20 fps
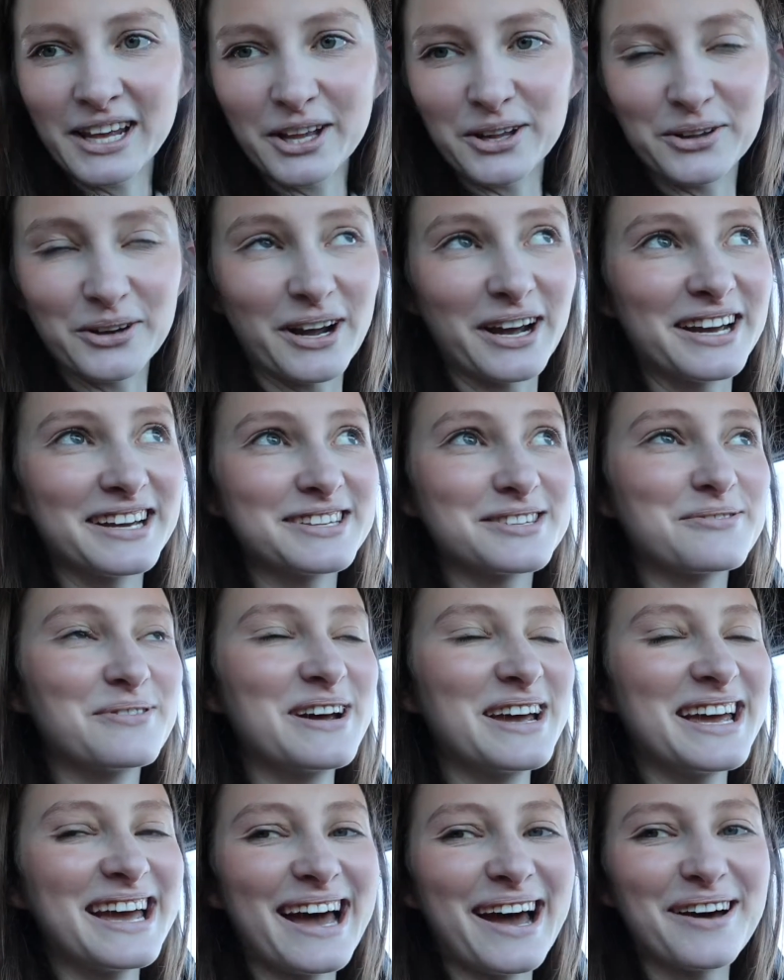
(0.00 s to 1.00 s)
Hello, guys.
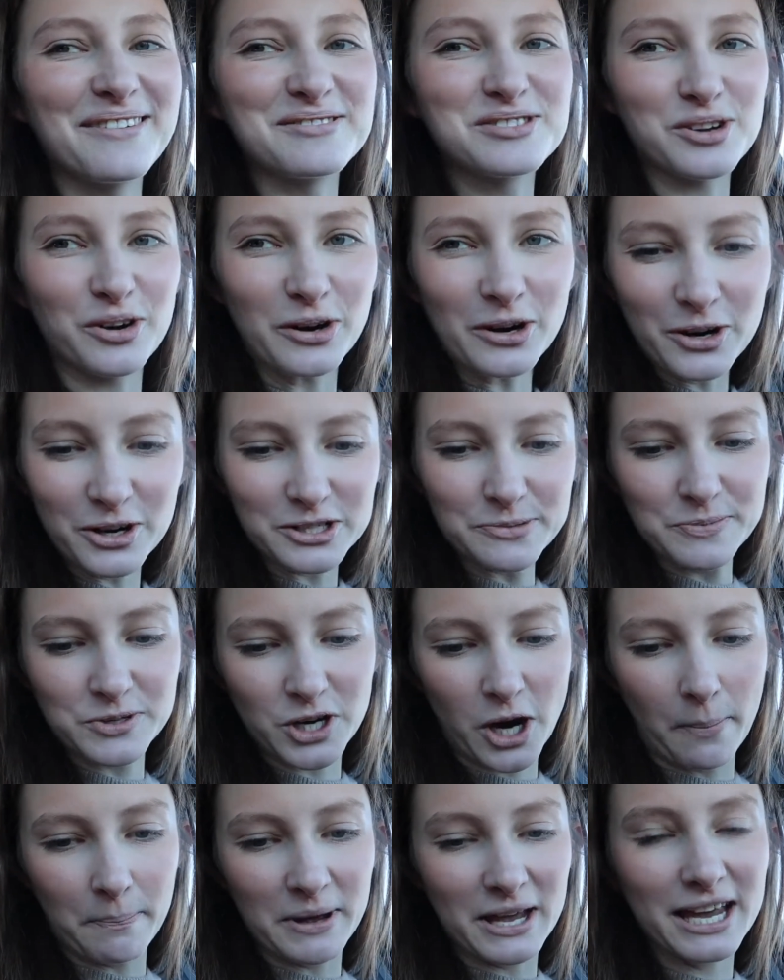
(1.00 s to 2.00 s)
We have started Christmas
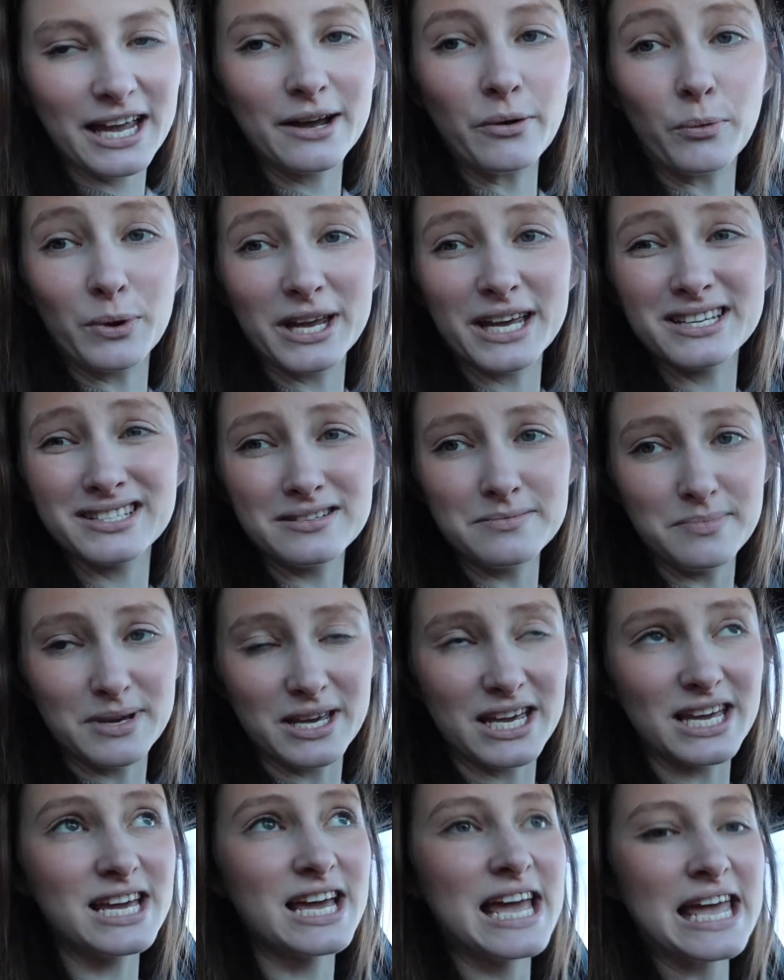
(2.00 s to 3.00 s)
shopping, we as in
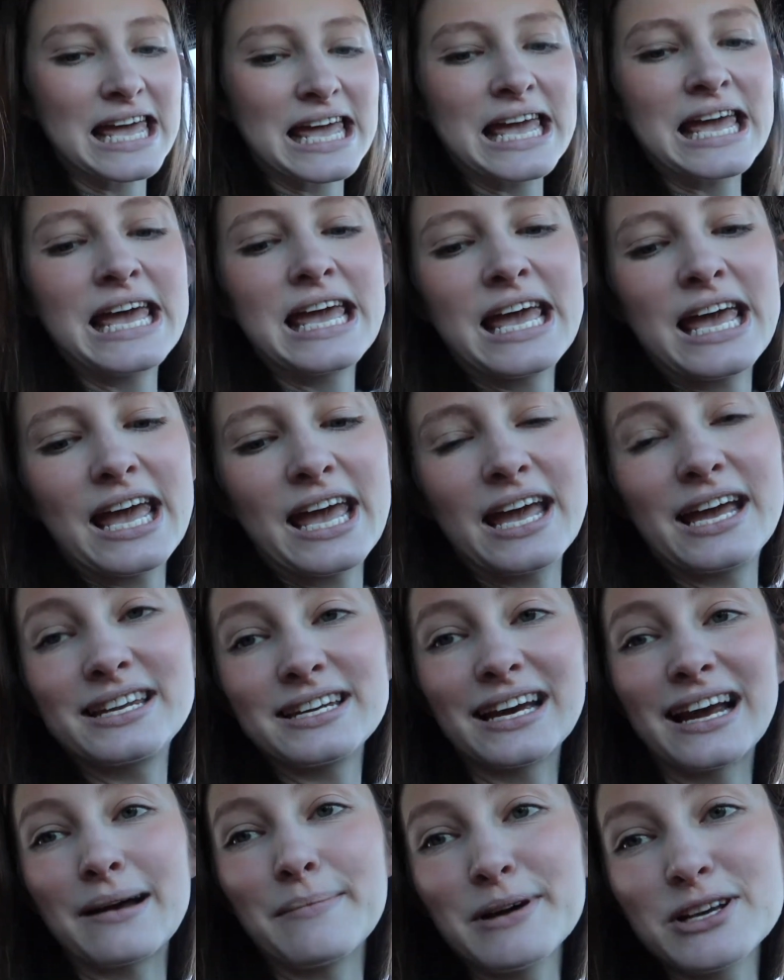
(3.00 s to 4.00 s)
me. And
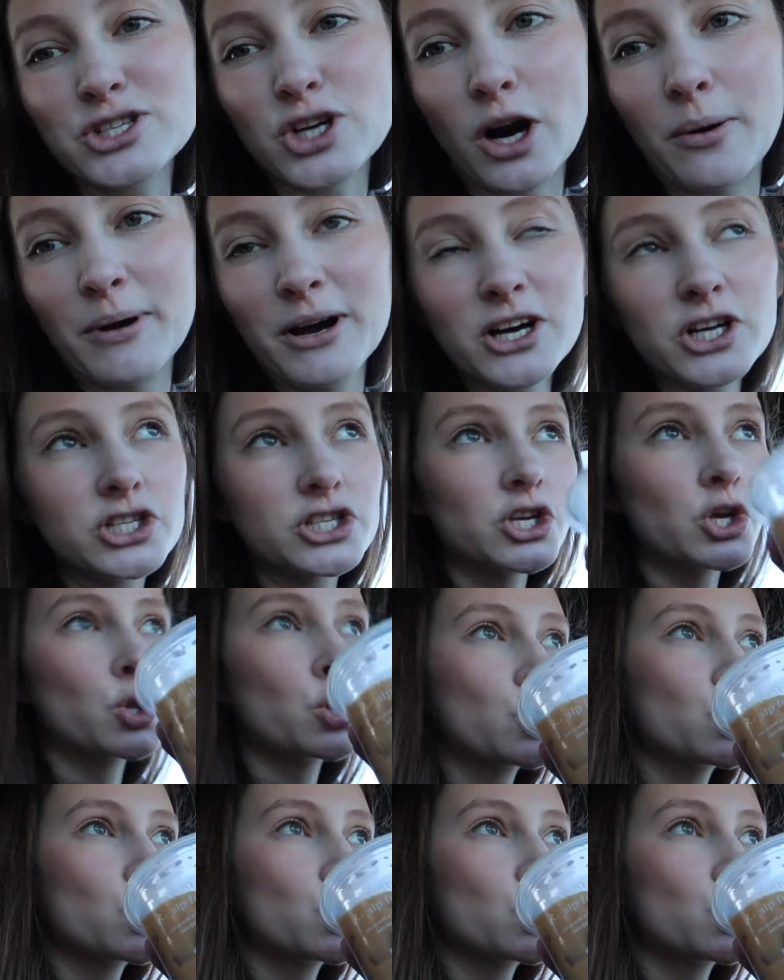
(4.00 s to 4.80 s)
I got my Starbucks.